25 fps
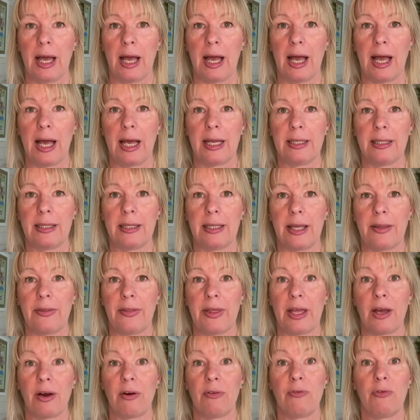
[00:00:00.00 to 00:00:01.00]
and that
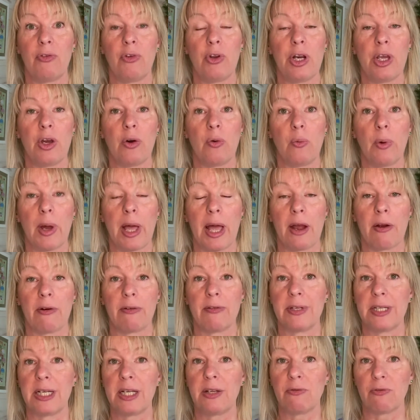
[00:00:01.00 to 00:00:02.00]
they are fully aware
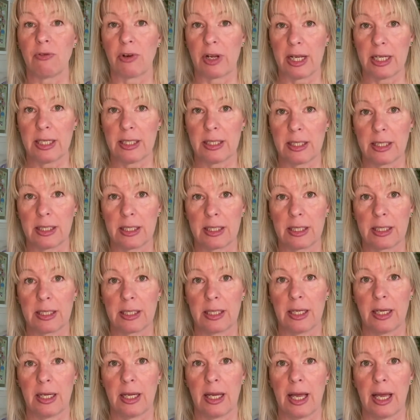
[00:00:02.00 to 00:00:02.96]
of any risks